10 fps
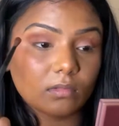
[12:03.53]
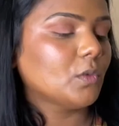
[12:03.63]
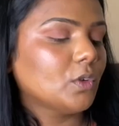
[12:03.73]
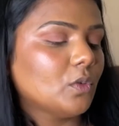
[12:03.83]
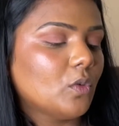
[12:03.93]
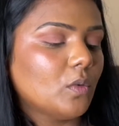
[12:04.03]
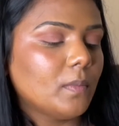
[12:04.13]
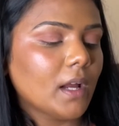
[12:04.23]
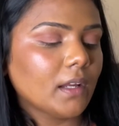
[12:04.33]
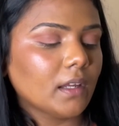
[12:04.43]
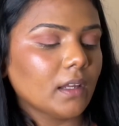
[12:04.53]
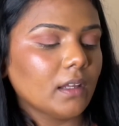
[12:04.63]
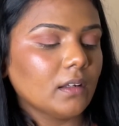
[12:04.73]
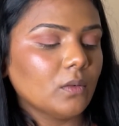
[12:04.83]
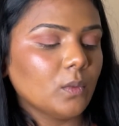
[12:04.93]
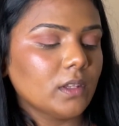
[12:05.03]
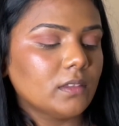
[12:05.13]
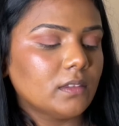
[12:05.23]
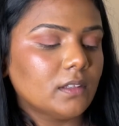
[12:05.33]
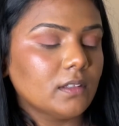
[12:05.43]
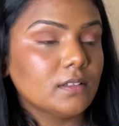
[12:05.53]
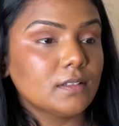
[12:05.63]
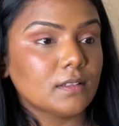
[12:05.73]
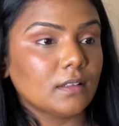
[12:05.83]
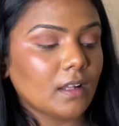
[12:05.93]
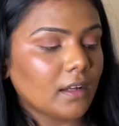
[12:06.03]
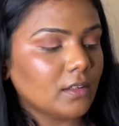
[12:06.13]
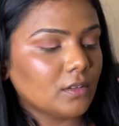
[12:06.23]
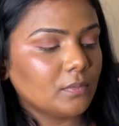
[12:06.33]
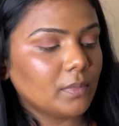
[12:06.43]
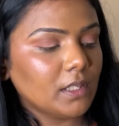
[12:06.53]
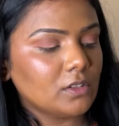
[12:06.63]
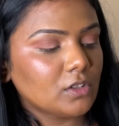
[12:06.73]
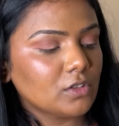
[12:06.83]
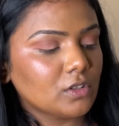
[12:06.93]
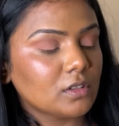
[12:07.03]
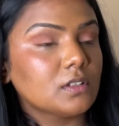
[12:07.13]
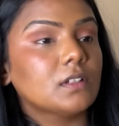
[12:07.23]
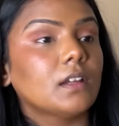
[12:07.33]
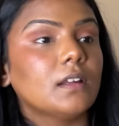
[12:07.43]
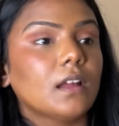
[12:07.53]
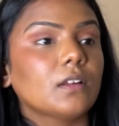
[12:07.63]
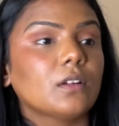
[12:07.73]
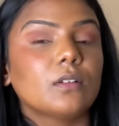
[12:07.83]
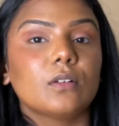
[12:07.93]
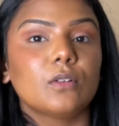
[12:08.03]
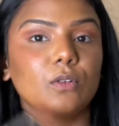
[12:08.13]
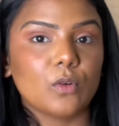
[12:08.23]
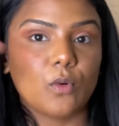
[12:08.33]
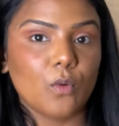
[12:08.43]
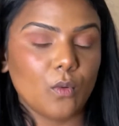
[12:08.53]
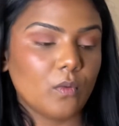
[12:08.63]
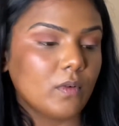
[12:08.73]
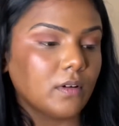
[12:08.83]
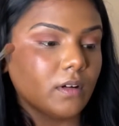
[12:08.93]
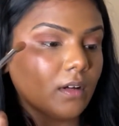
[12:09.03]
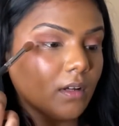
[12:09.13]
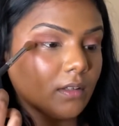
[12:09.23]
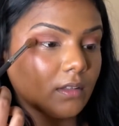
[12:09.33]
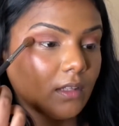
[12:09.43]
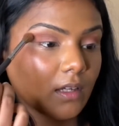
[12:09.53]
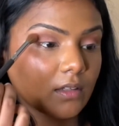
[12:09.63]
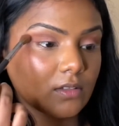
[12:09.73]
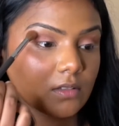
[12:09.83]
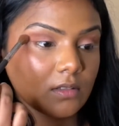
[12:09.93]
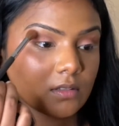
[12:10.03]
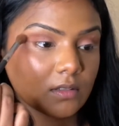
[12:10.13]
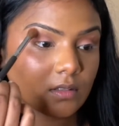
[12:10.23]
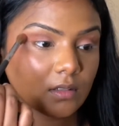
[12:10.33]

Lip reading: I'm gonna go back in with this lighter peachish shade and I'm gonna go over the edges.